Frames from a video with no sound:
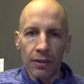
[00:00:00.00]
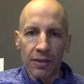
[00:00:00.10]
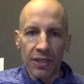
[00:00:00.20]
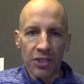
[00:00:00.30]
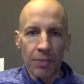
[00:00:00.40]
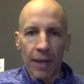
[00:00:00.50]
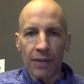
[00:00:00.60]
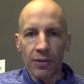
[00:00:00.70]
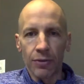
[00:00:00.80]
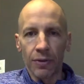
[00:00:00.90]
get you
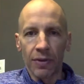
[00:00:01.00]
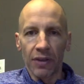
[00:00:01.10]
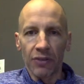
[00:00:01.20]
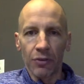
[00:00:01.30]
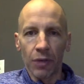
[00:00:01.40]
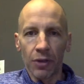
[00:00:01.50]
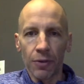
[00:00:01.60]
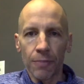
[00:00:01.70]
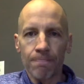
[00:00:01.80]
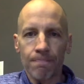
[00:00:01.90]
back to doing the things you want to
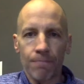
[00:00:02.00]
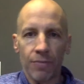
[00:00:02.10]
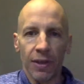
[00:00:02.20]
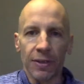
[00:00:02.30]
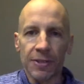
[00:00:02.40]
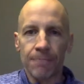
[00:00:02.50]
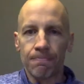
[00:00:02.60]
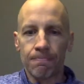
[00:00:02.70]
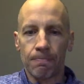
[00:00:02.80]
do. Thanks.